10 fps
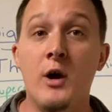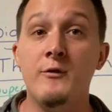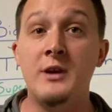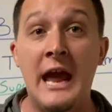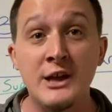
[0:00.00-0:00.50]

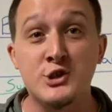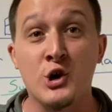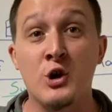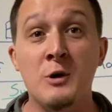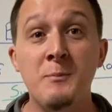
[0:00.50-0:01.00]
of
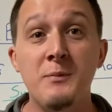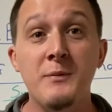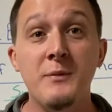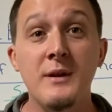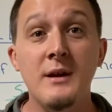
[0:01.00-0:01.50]
nature
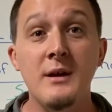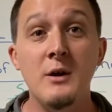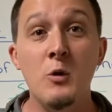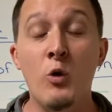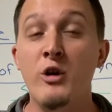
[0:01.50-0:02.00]

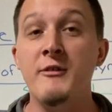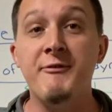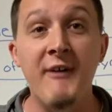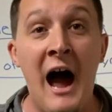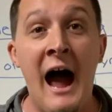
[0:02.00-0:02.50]
were
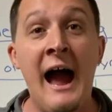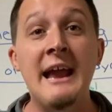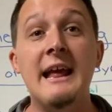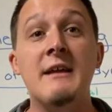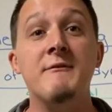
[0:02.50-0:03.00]

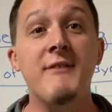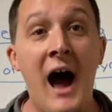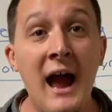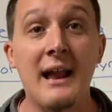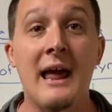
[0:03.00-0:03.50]
defied and
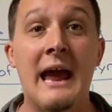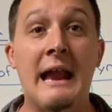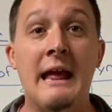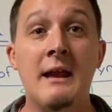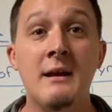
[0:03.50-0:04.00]

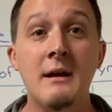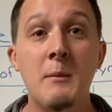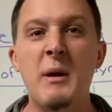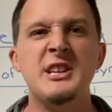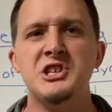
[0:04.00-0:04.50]
violated,
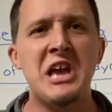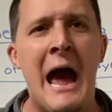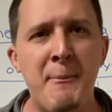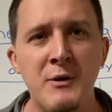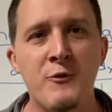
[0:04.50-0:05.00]
but it just
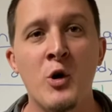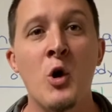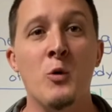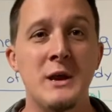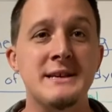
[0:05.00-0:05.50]
happened for
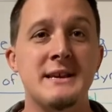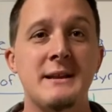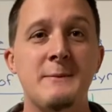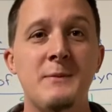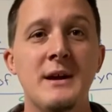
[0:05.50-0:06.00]
no reason.
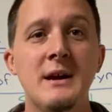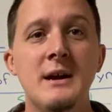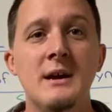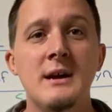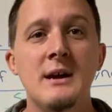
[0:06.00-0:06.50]

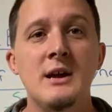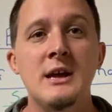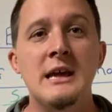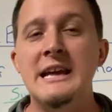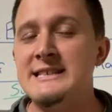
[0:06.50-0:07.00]

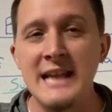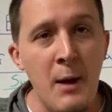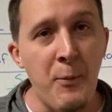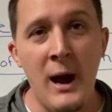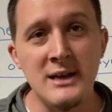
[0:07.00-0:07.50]
It's
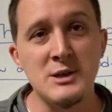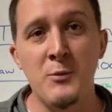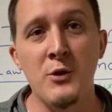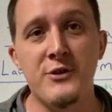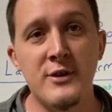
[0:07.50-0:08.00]
not
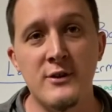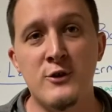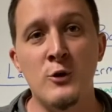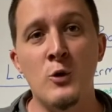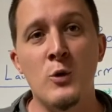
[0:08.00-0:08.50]
possible to,
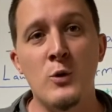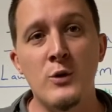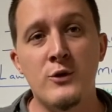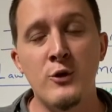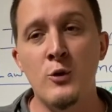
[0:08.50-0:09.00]
to,
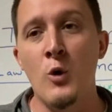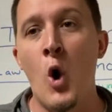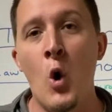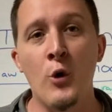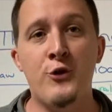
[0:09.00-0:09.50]
to
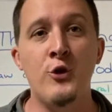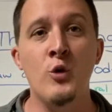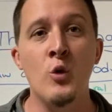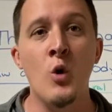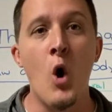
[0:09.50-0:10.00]
hold
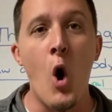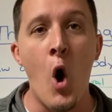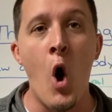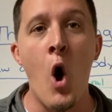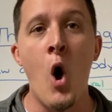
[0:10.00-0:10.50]
to
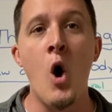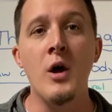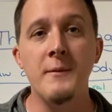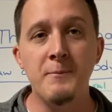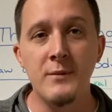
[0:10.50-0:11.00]

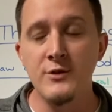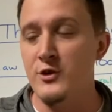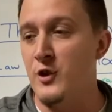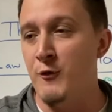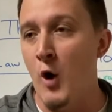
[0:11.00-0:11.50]
all,
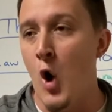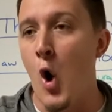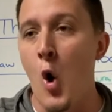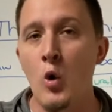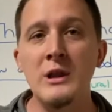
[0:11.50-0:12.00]
just a, a
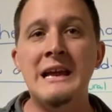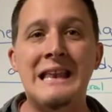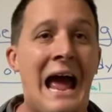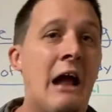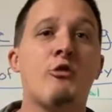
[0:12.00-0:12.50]
wholly
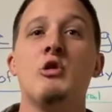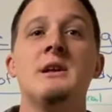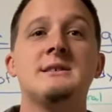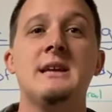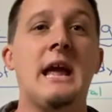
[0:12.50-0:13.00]

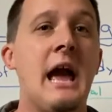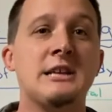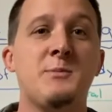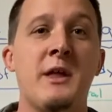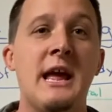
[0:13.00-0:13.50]
naturalistic
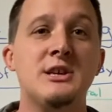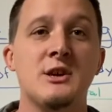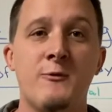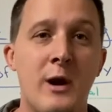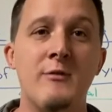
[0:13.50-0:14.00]

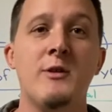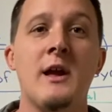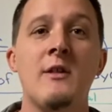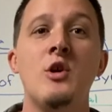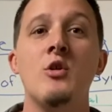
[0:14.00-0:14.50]
explanation for everything
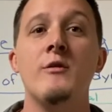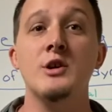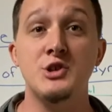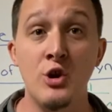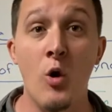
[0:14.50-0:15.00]
in the
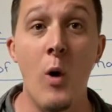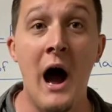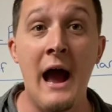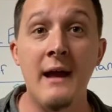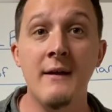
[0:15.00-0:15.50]
universe. Do you know
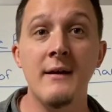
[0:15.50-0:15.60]
why?